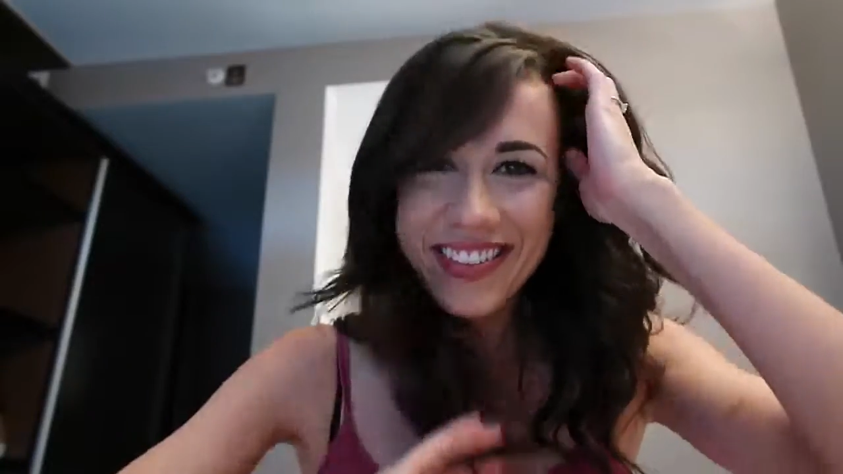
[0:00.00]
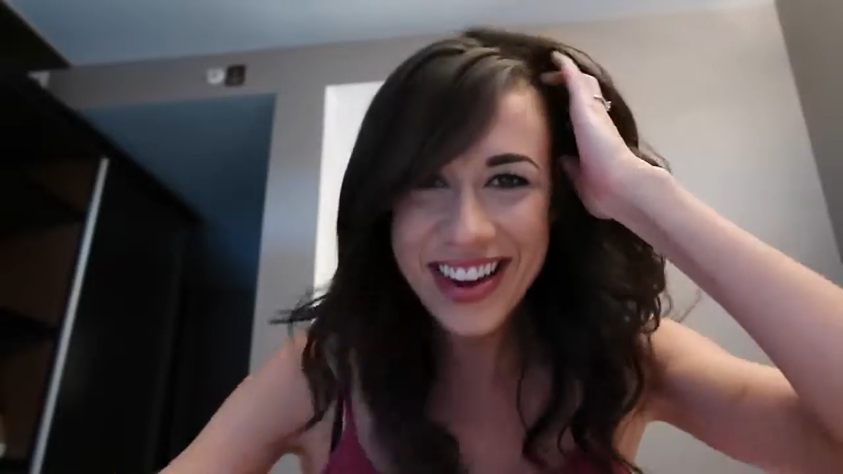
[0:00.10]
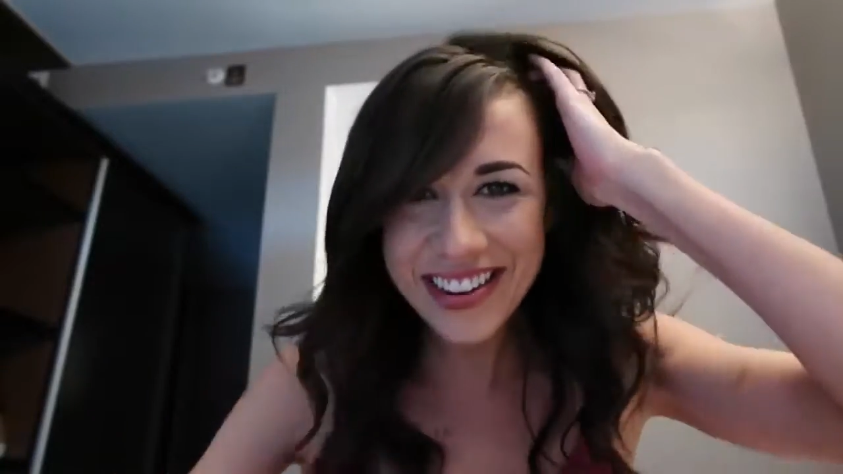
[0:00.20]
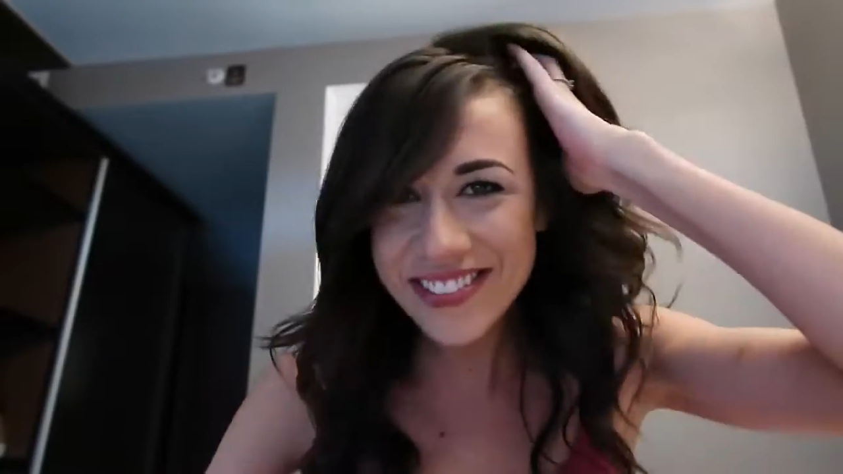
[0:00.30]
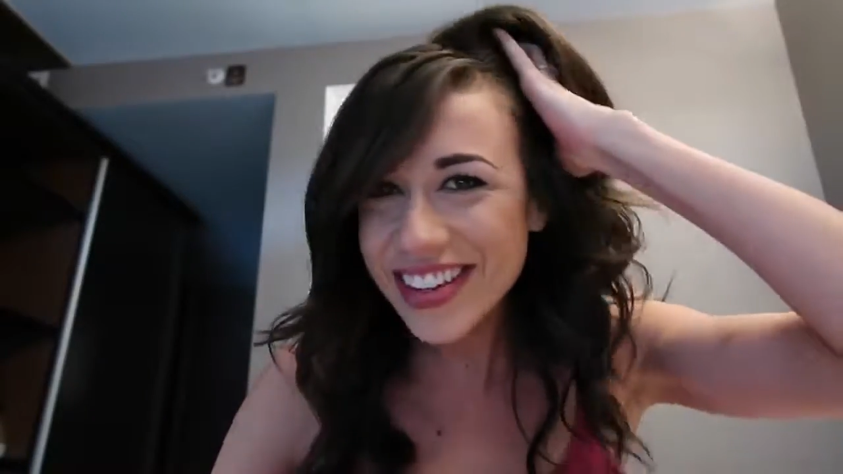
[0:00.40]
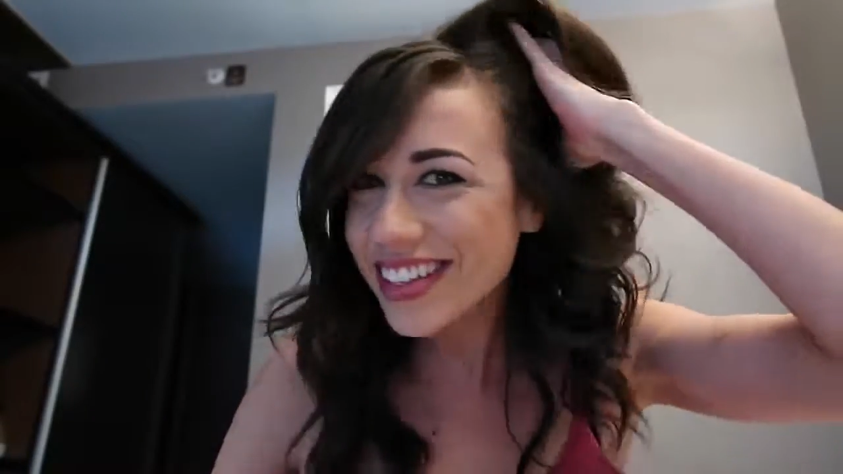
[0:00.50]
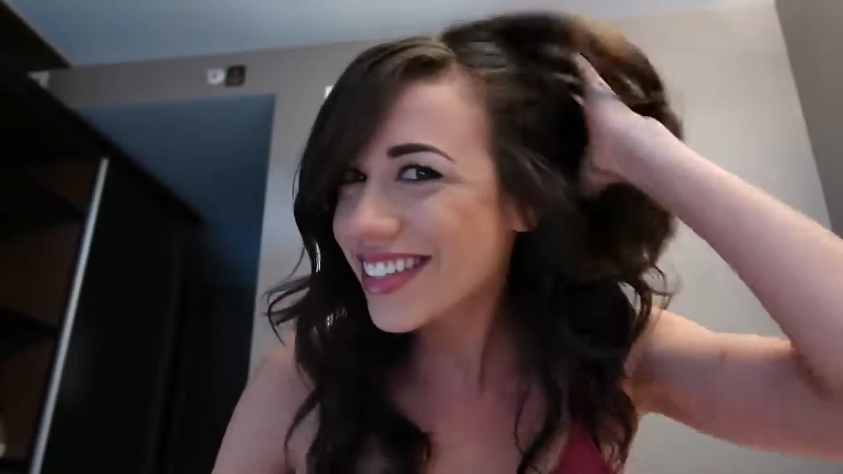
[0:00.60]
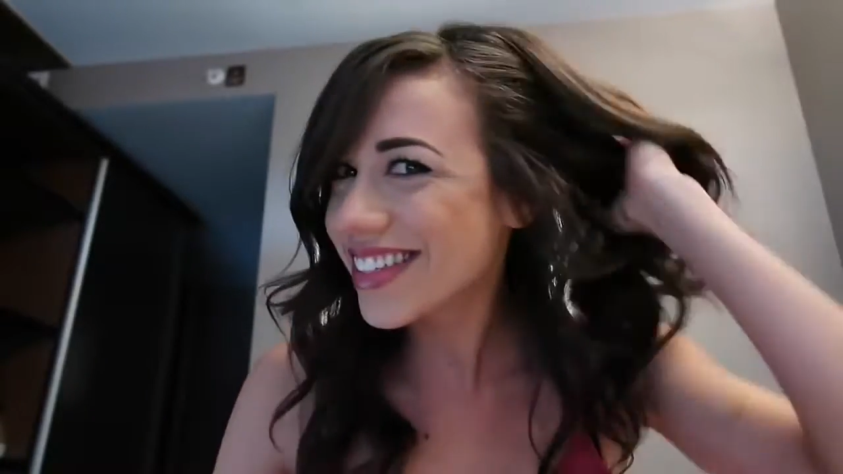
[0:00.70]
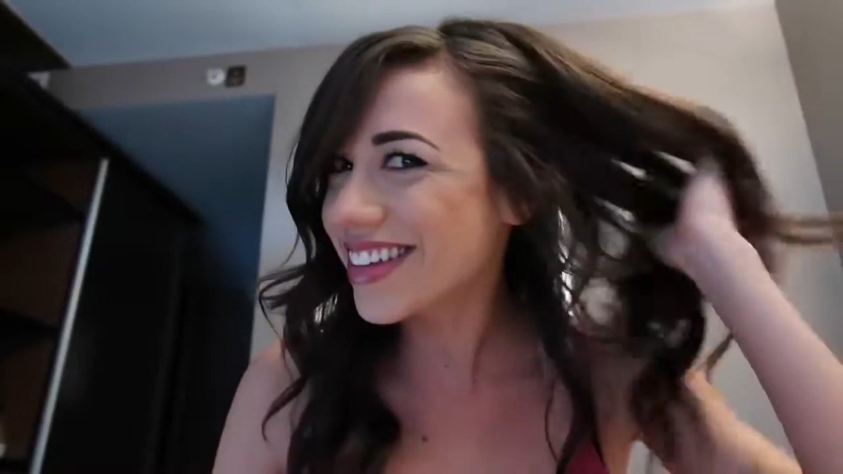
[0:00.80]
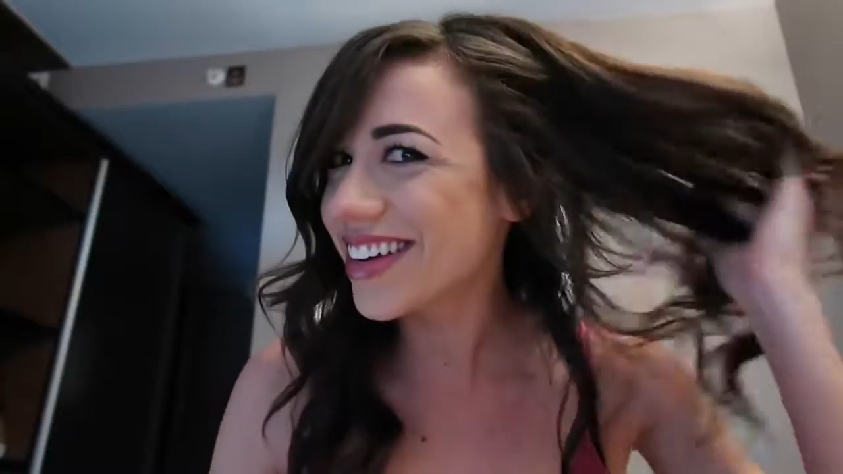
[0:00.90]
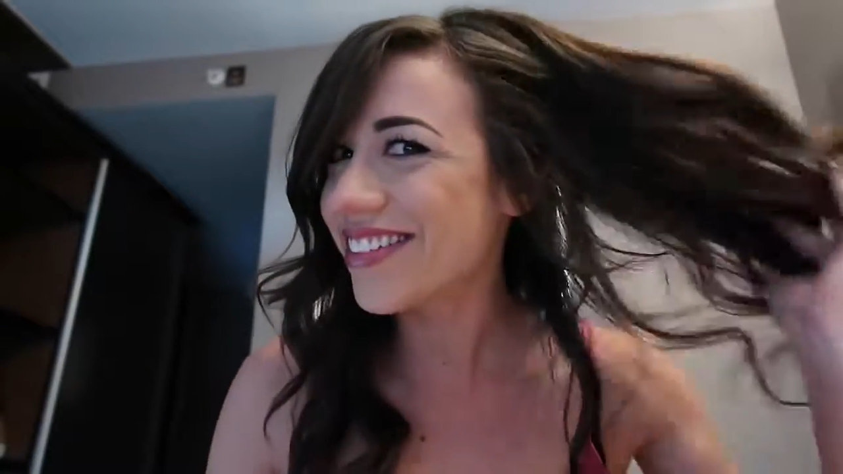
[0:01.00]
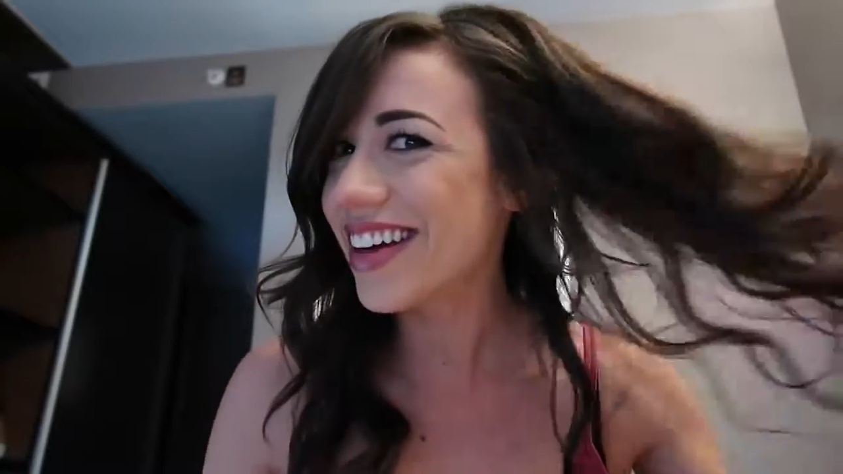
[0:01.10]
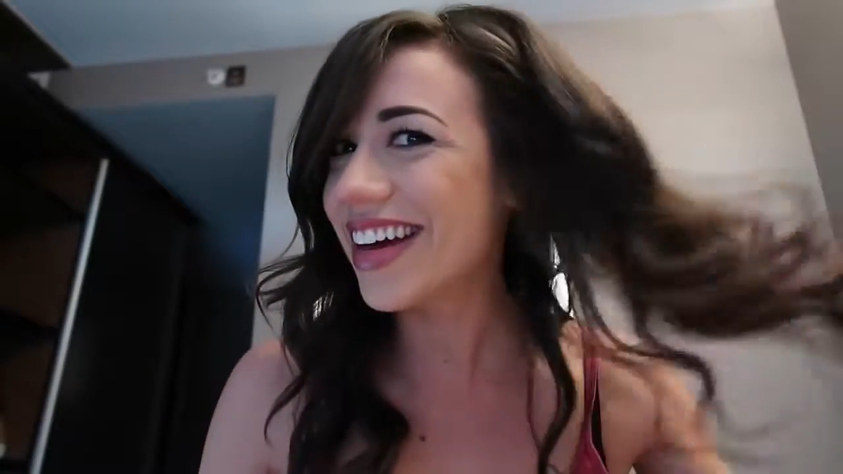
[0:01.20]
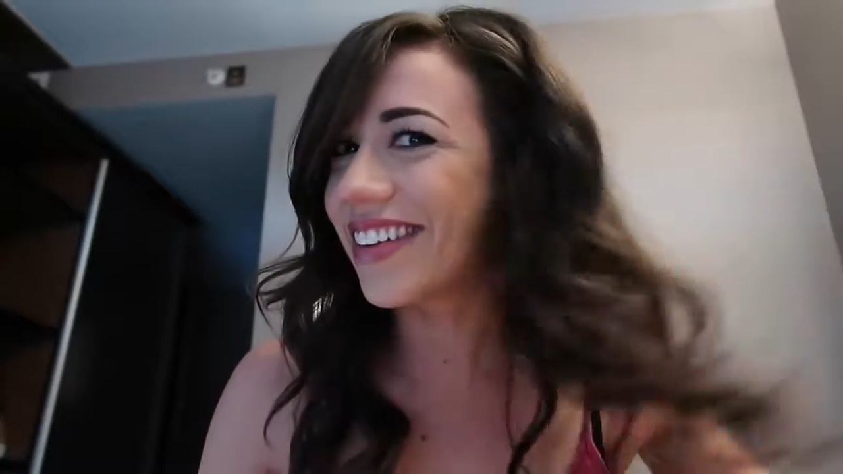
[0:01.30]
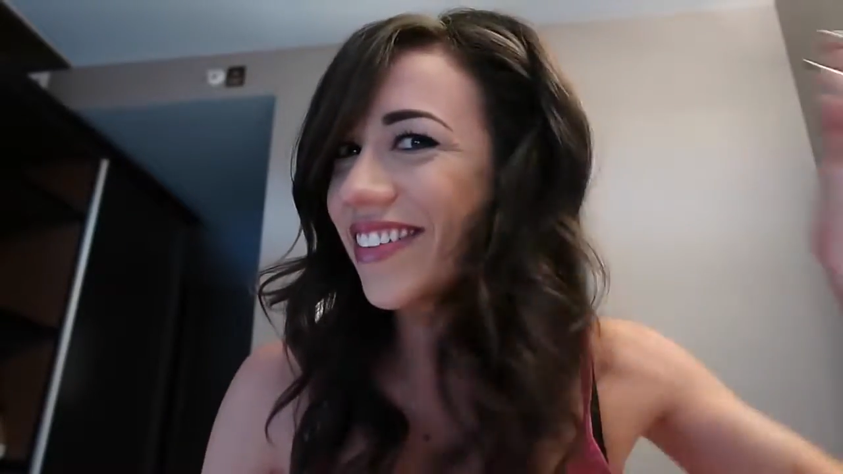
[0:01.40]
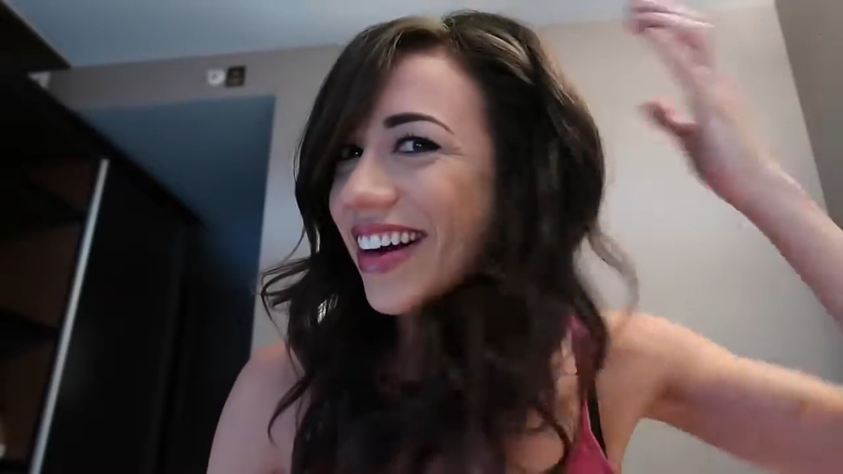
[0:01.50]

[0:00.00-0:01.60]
really does look like a wig.